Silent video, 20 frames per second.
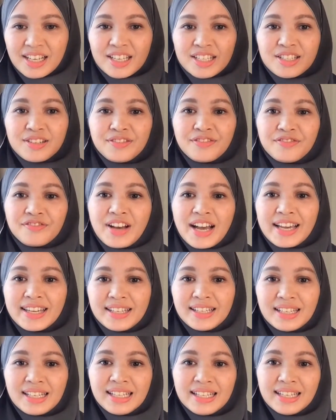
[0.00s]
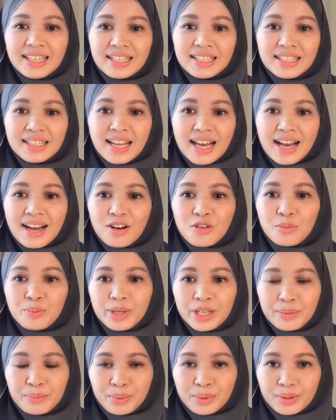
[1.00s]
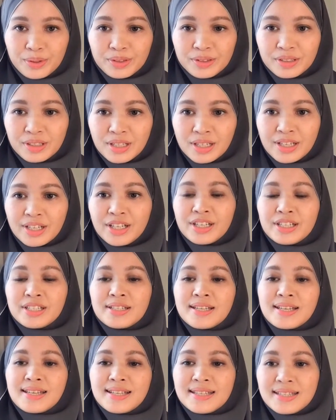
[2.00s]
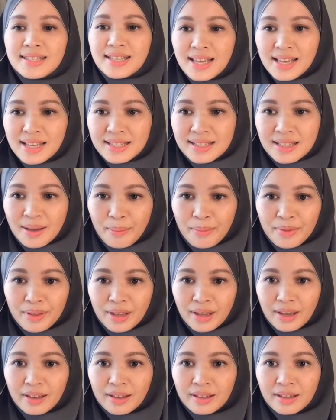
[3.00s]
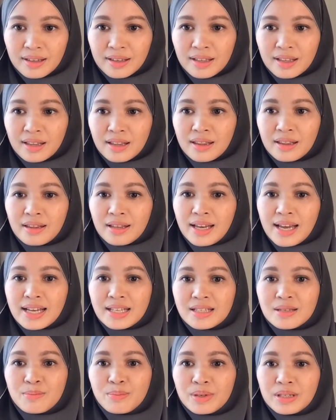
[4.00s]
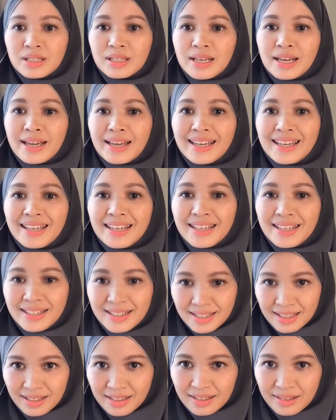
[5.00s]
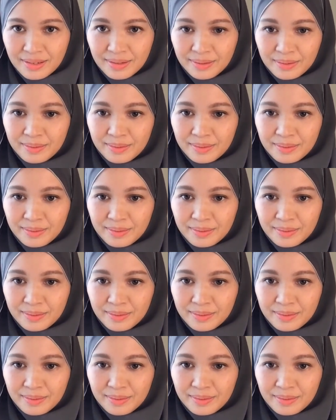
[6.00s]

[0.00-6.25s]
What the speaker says: To finally allow people to see something that has been hidden.